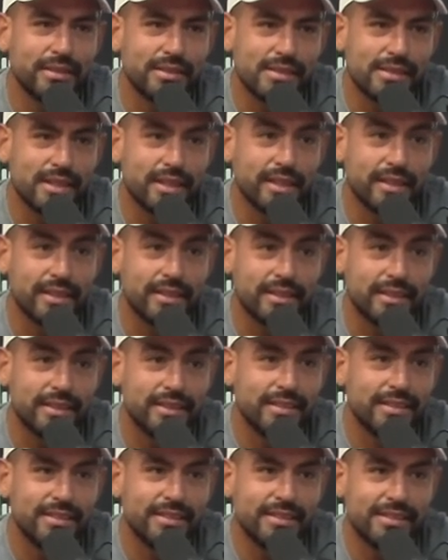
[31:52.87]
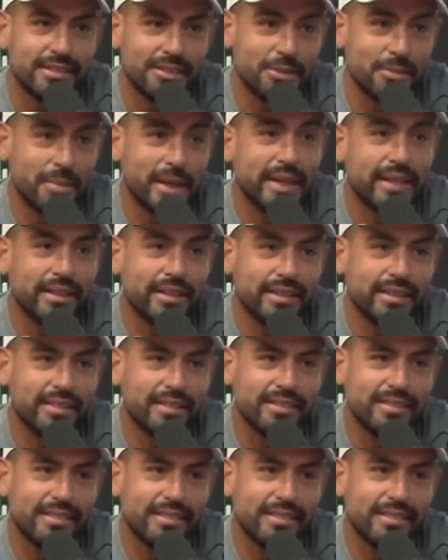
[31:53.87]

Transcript: It's like you're making it.